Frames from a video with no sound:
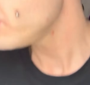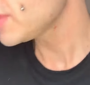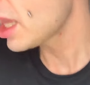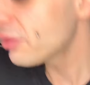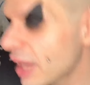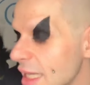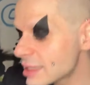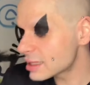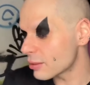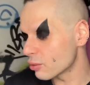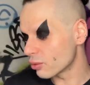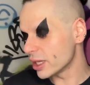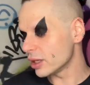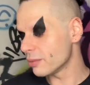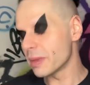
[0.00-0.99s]
That's the
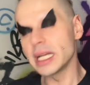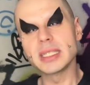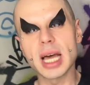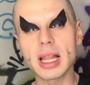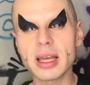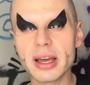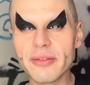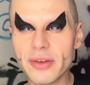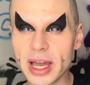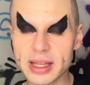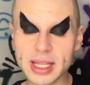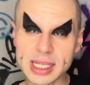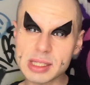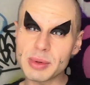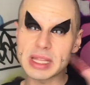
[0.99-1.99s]
real Mandela effect.
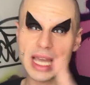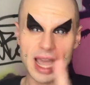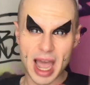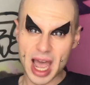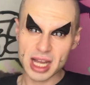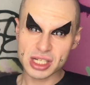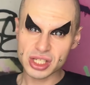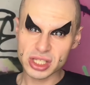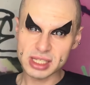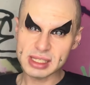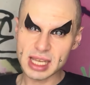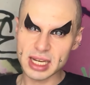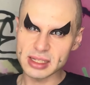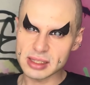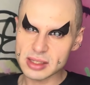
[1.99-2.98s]
That's what they actually
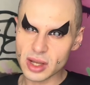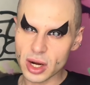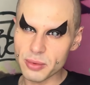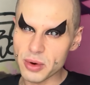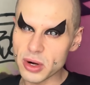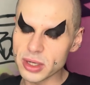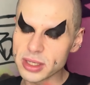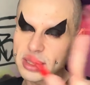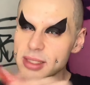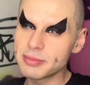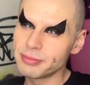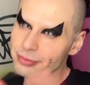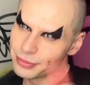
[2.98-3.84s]
said in Star Wars.